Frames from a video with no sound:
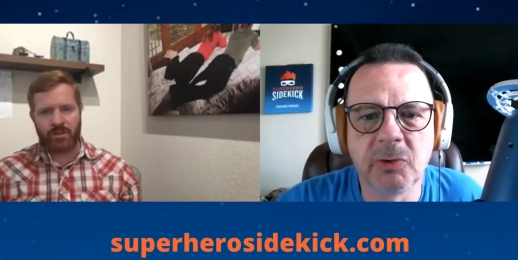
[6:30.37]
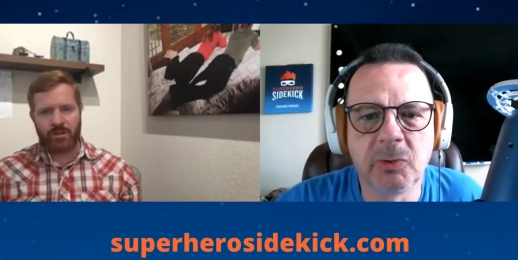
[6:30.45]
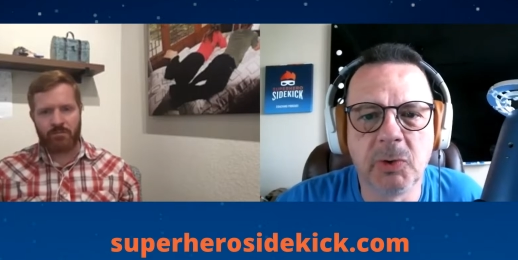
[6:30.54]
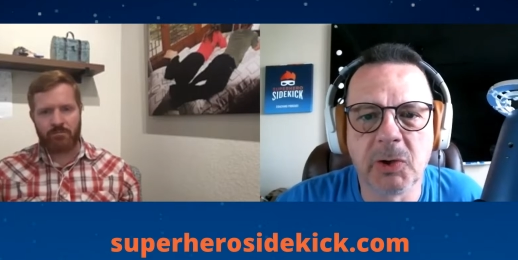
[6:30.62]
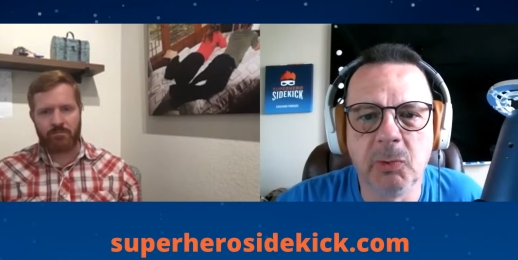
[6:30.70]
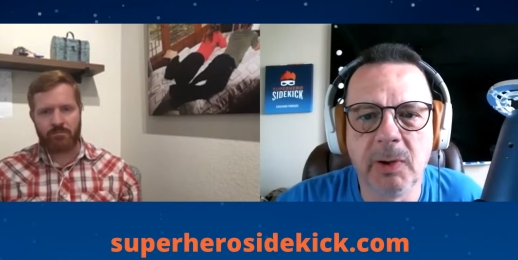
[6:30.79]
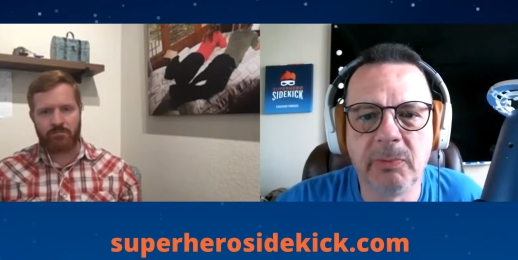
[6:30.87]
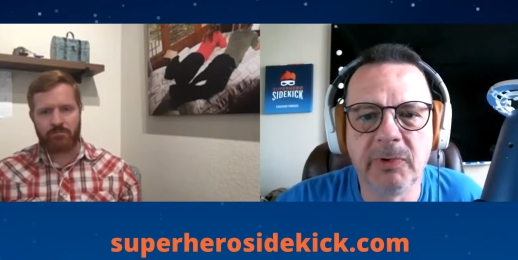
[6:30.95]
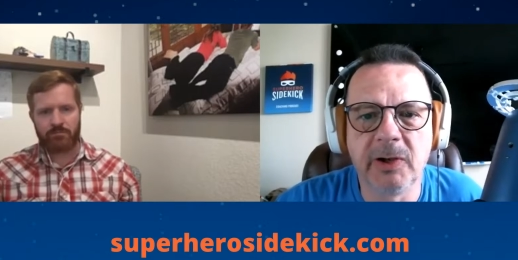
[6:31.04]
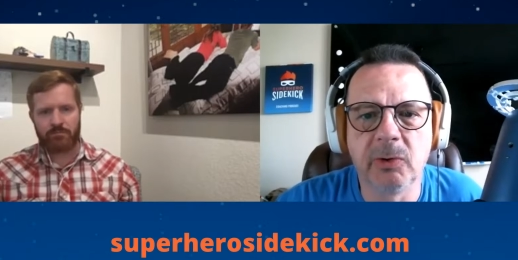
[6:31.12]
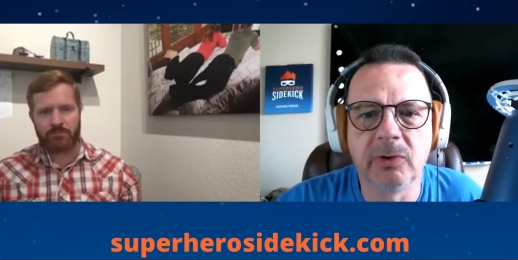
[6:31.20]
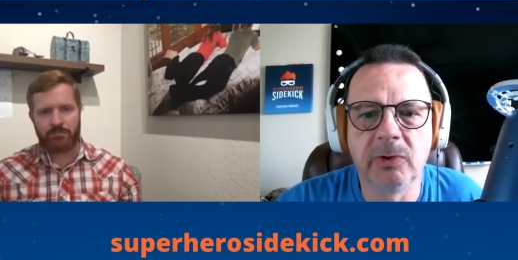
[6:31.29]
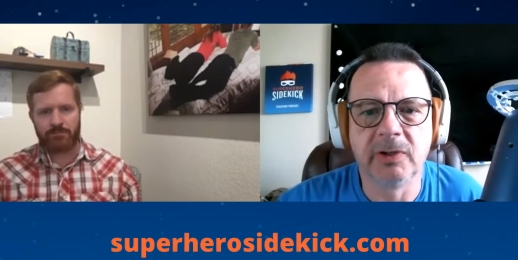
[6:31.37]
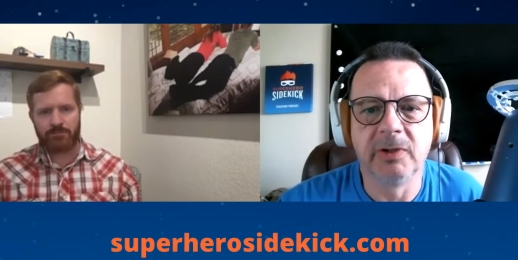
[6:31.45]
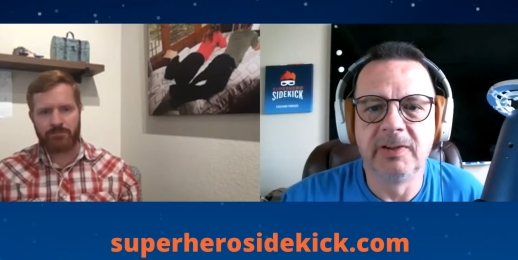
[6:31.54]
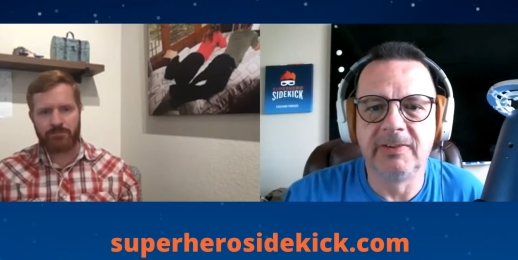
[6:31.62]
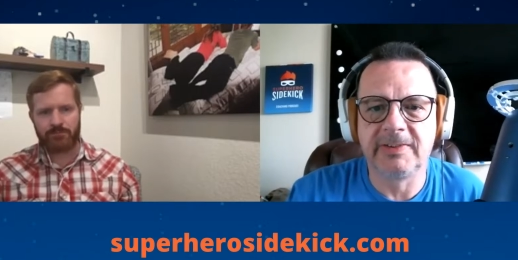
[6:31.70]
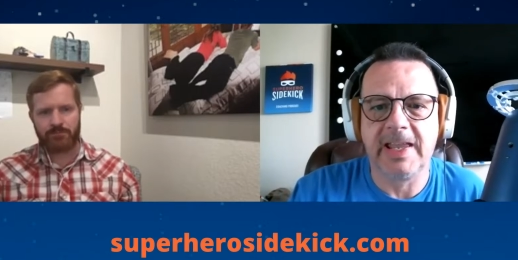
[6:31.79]
Speaker 1: quick website or to
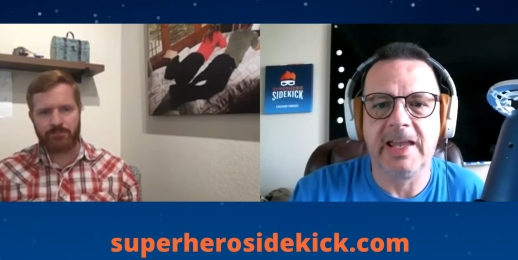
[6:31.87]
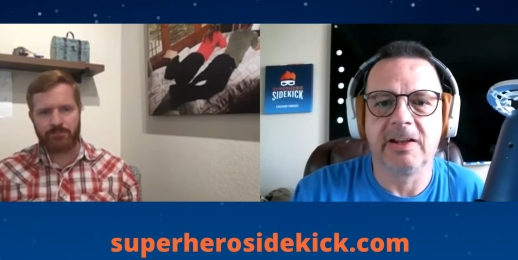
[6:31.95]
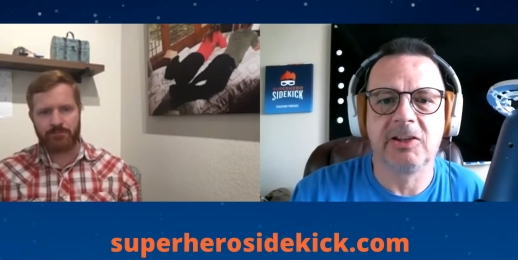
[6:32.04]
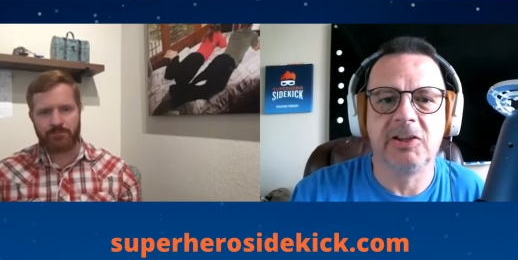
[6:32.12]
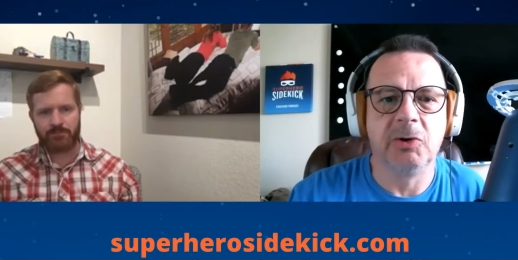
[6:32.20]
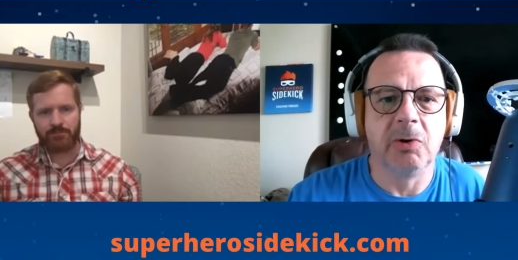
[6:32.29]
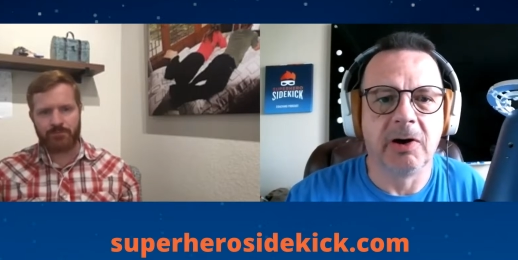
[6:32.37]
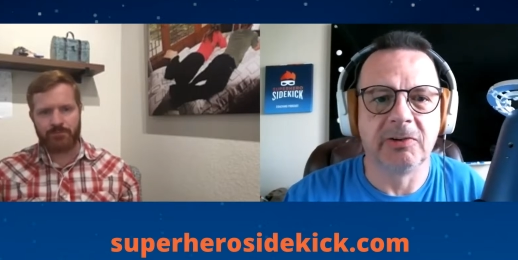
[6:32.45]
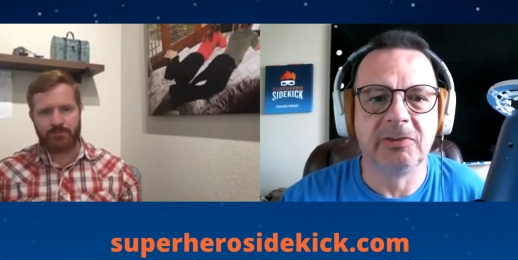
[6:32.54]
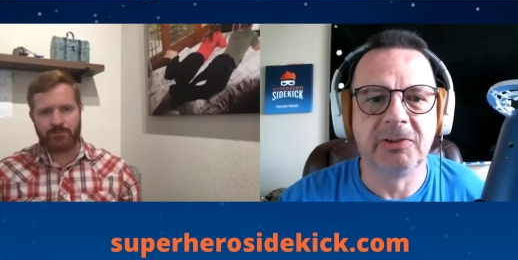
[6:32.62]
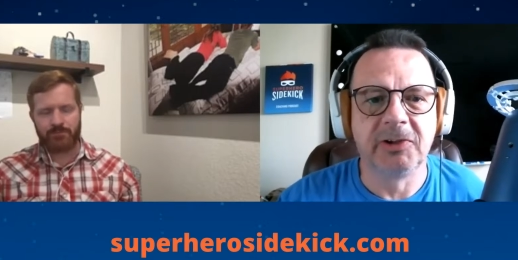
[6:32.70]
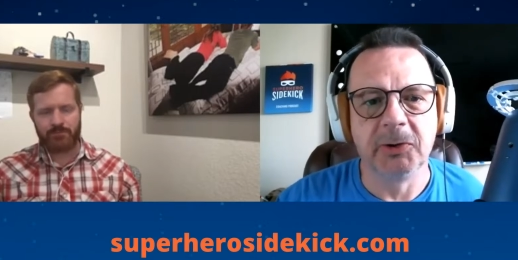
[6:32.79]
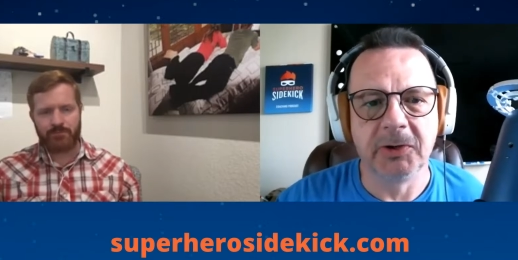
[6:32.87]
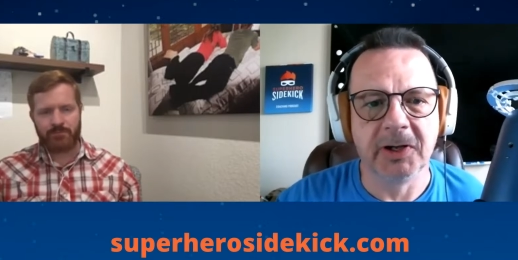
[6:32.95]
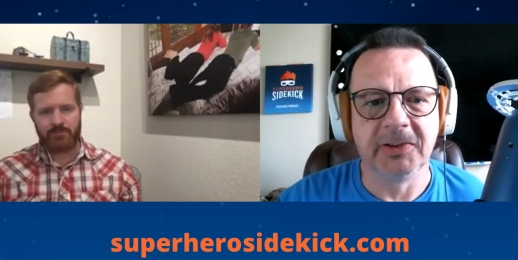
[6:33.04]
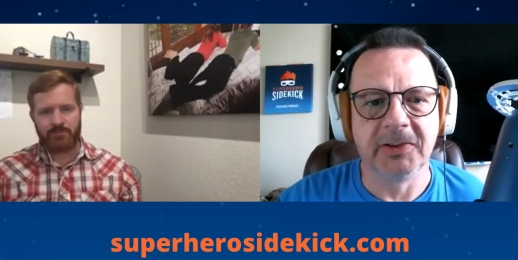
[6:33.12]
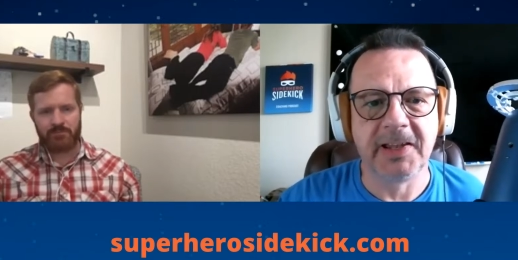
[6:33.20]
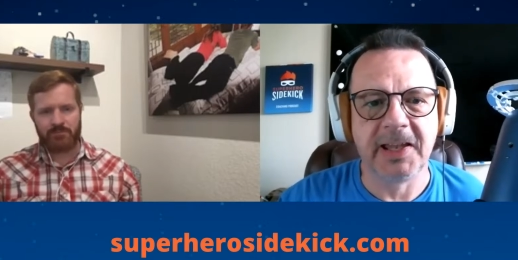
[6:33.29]
scan a qr code
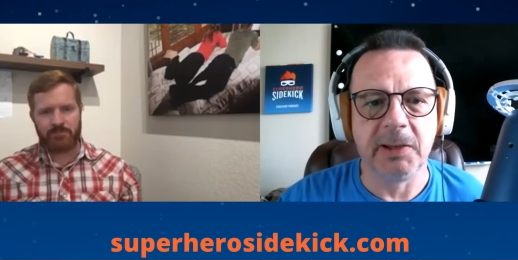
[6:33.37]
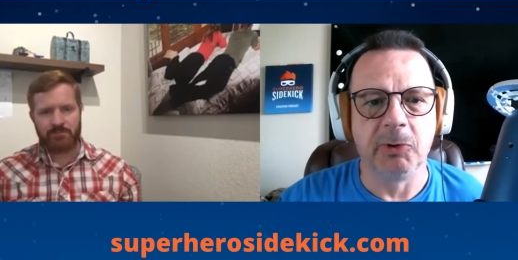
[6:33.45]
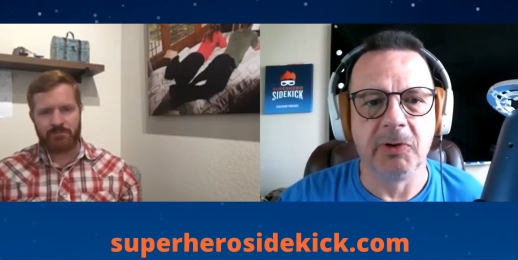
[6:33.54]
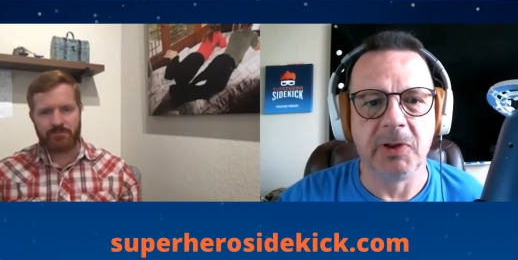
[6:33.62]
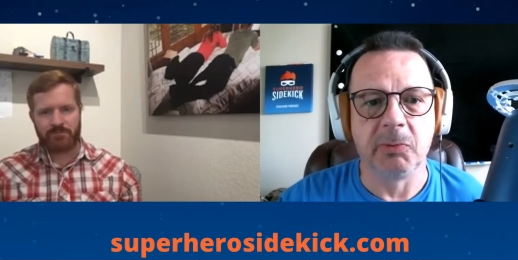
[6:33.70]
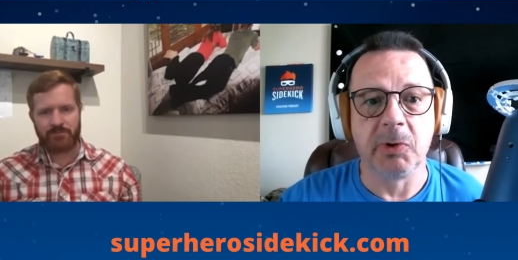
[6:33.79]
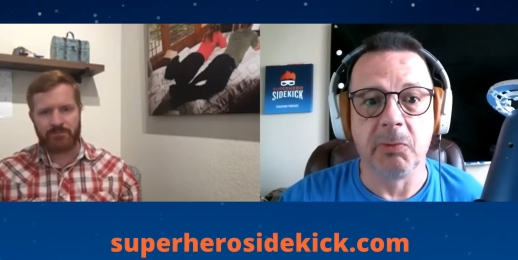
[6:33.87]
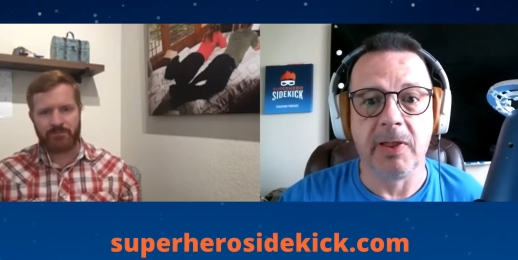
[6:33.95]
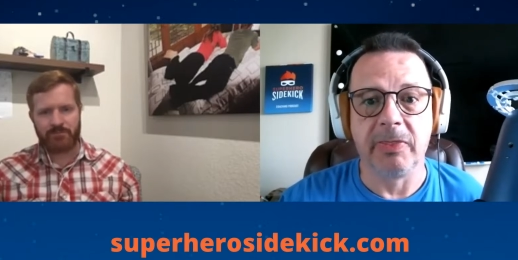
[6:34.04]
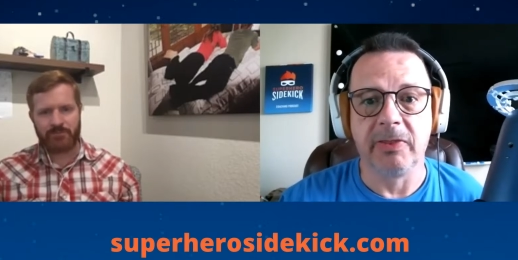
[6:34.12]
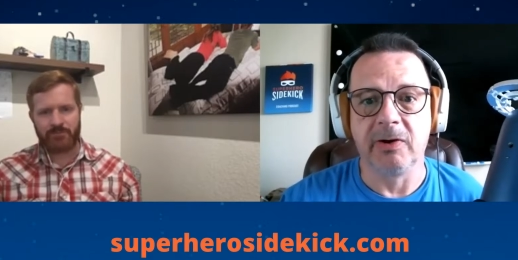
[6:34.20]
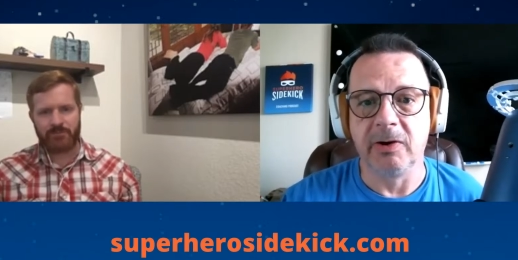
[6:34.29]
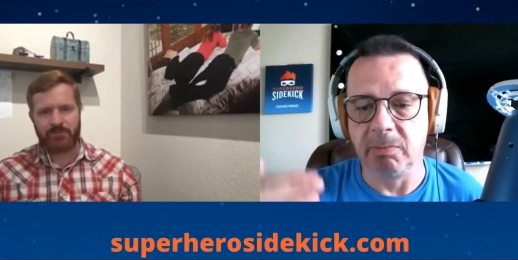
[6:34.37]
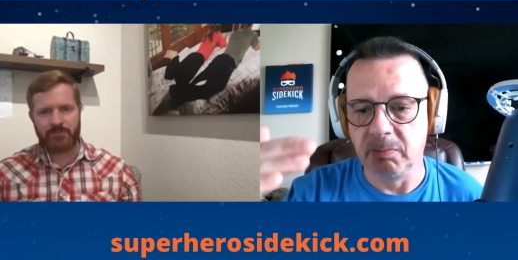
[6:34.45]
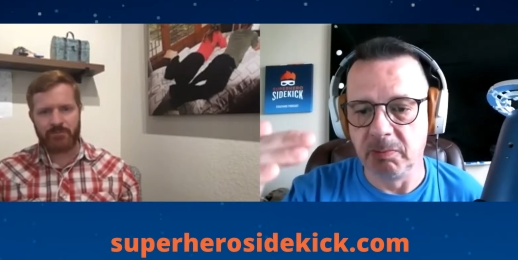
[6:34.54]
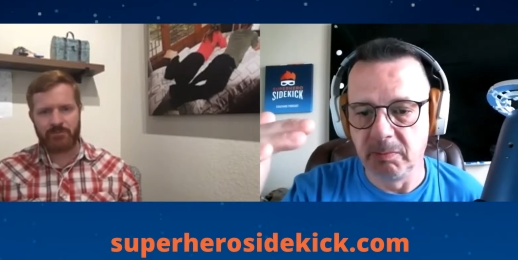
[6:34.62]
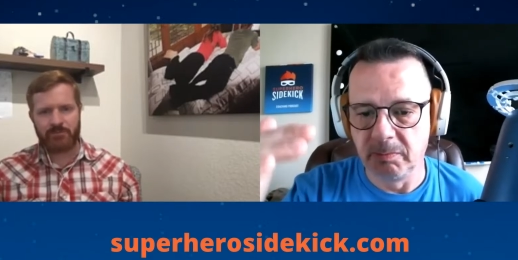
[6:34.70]
on the table and then we went there and